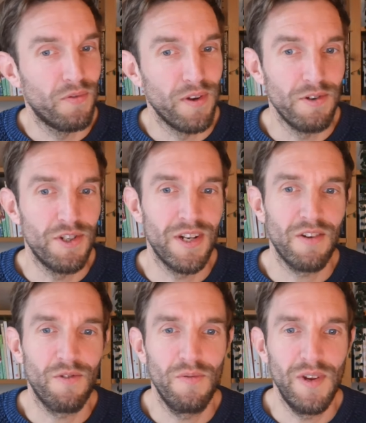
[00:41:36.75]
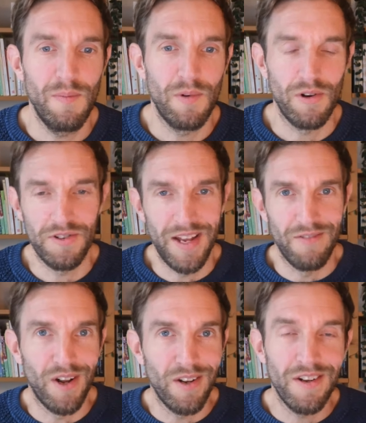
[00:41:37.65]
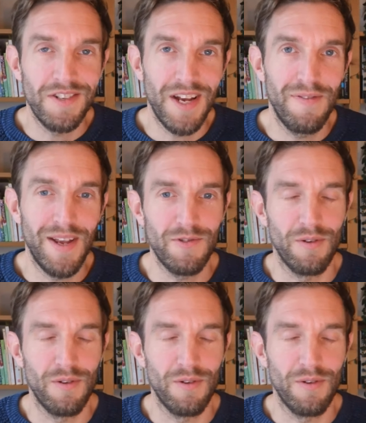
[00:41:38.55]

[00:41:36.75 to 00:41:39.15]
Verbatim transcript: Fusion and Groovy because they run on the JVM,